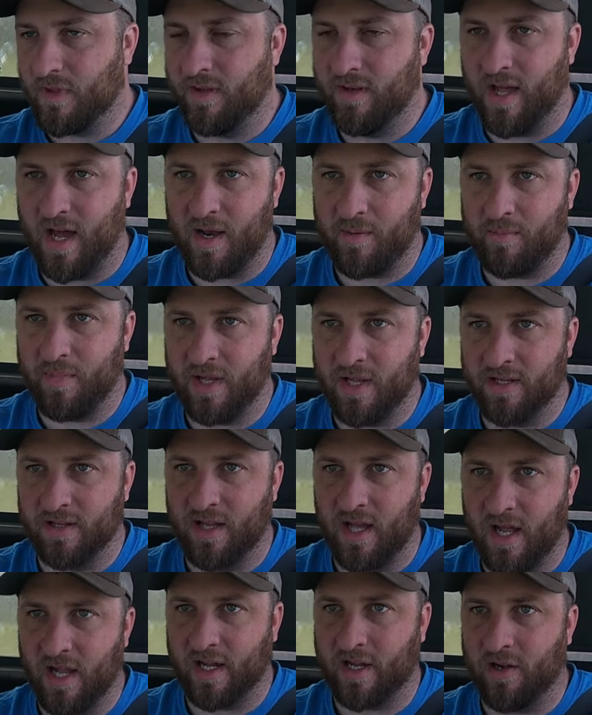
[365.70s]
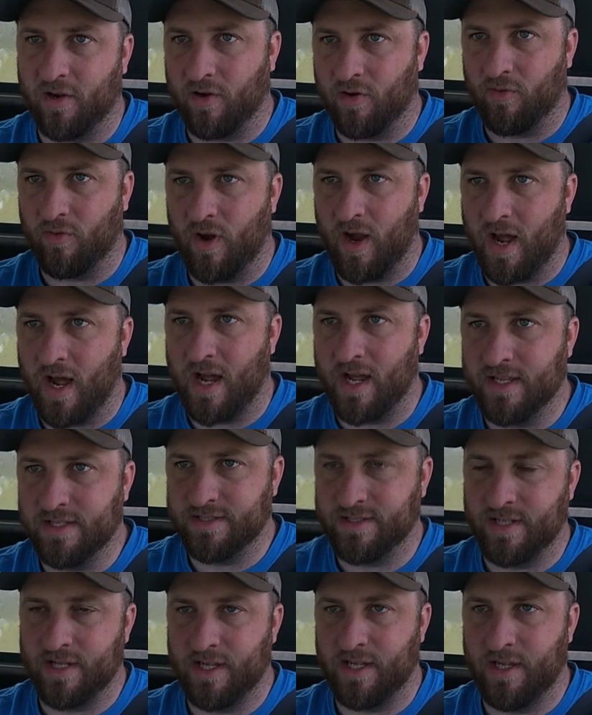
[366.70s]
not being like a
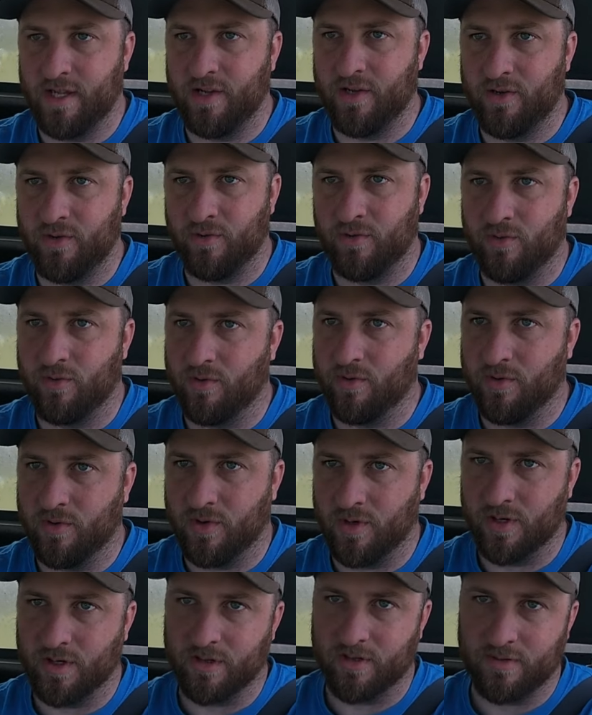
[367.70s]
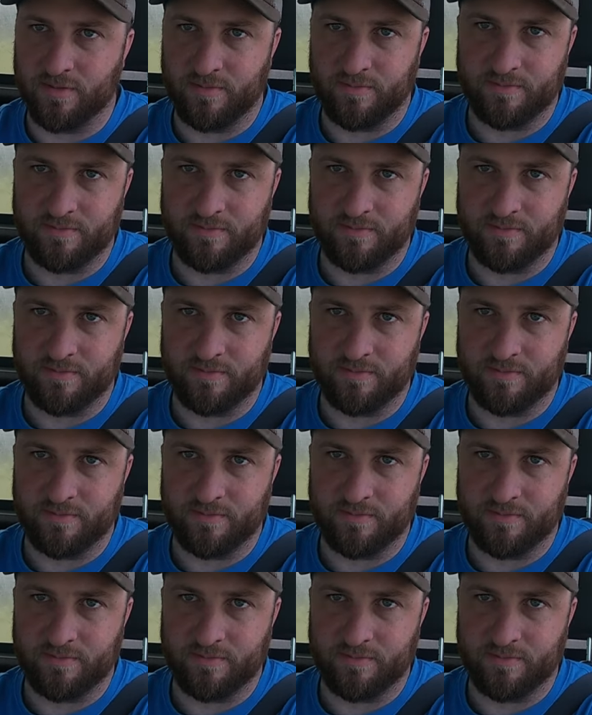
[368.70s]
Horizon or